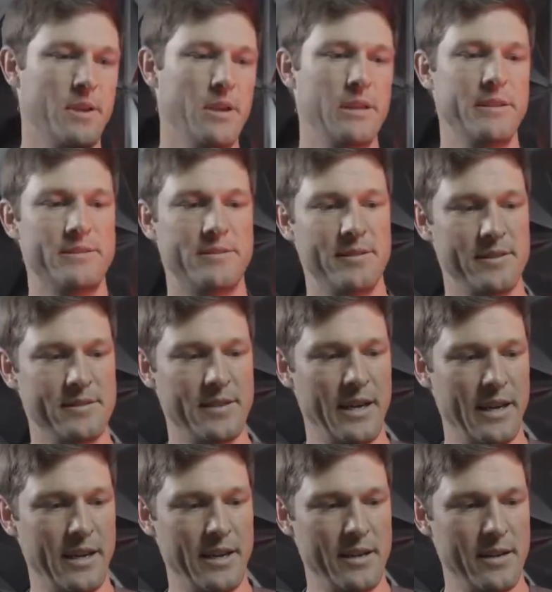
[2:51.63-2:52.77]
This is
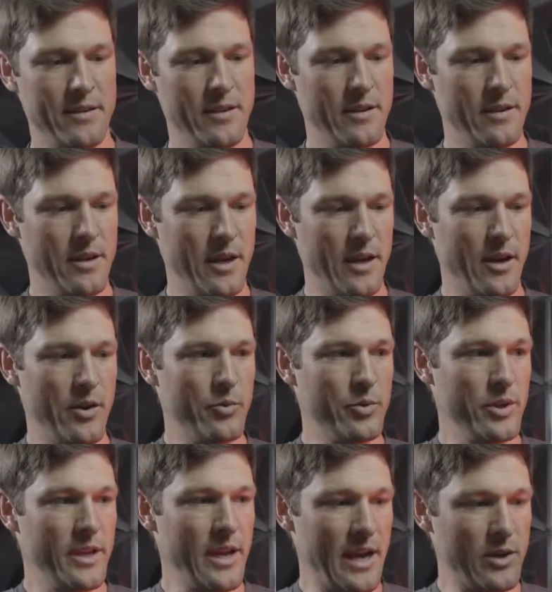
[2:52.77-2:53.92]
a
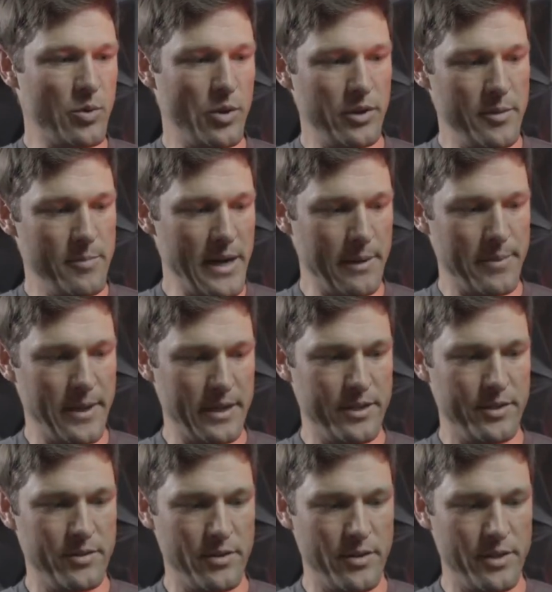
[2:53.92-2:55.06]
really high quality backpack.
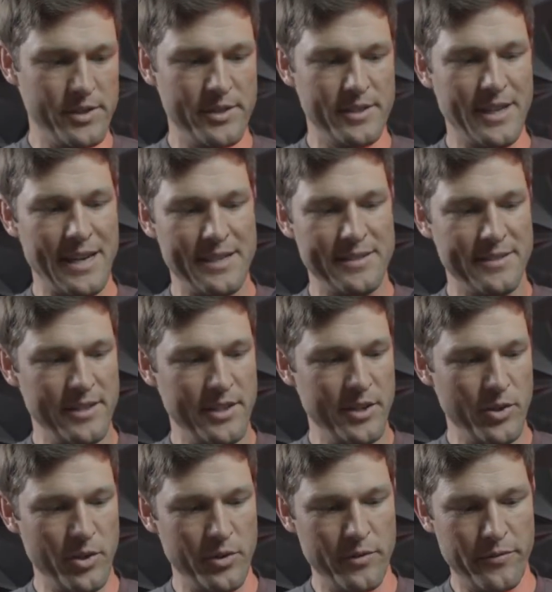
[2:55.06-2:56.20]
You can already just kind of see
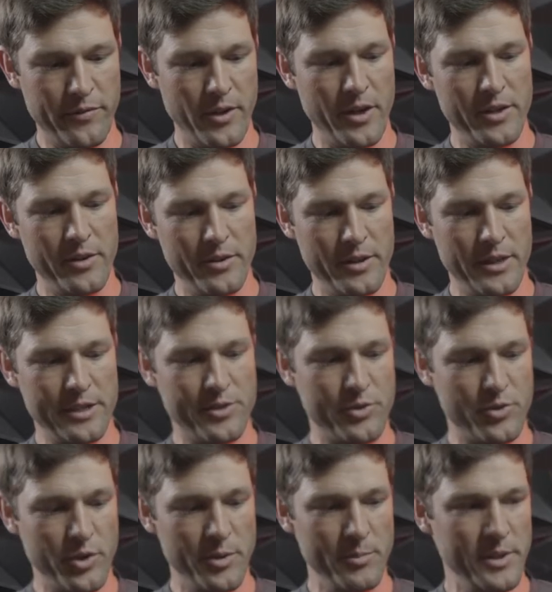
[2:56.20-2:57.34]
here on the front,
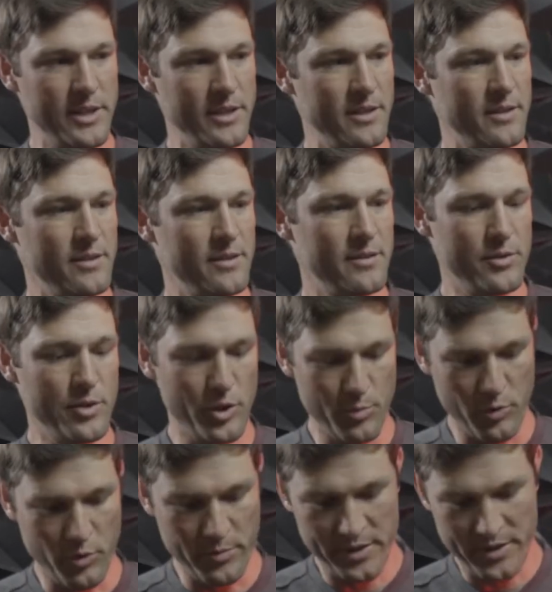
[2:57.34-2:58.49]
extremely
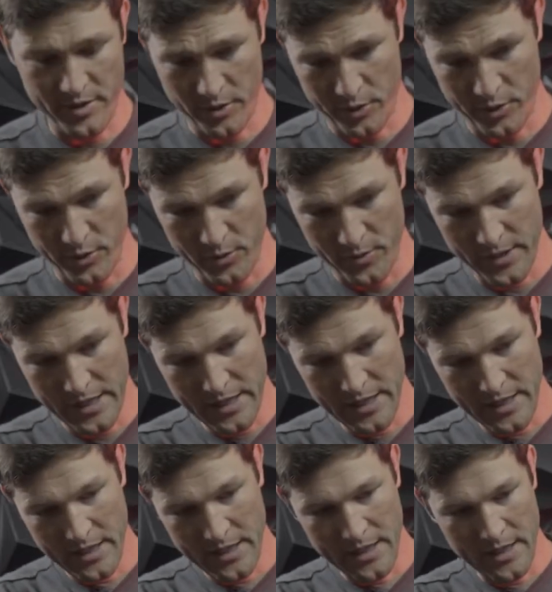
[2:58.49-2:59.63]
durable material.
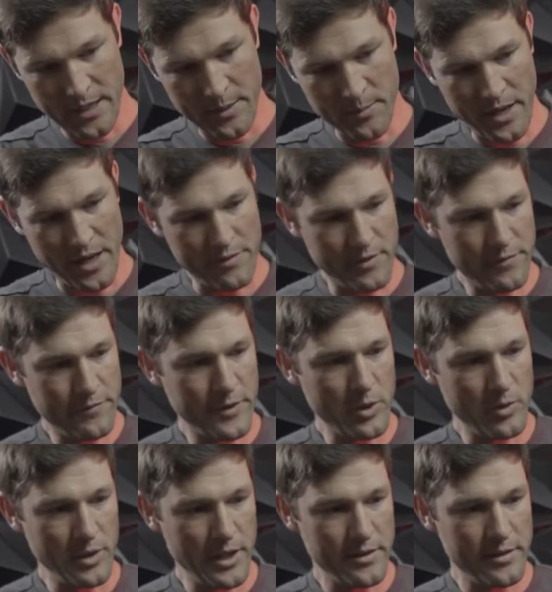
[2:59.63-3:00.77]
Kind of a
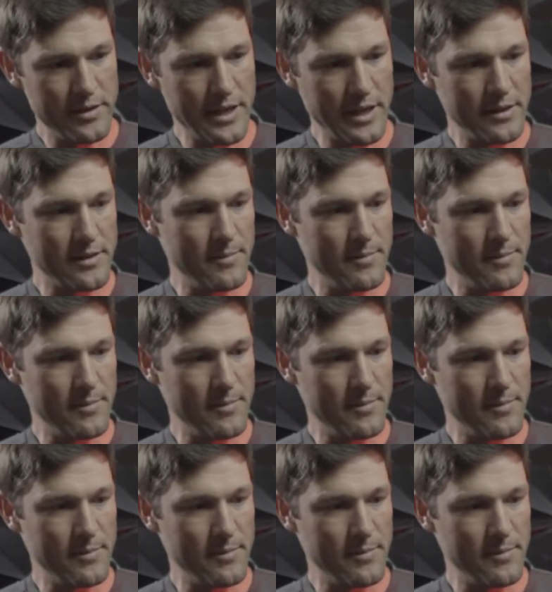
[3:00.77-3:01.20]
faux leather down at the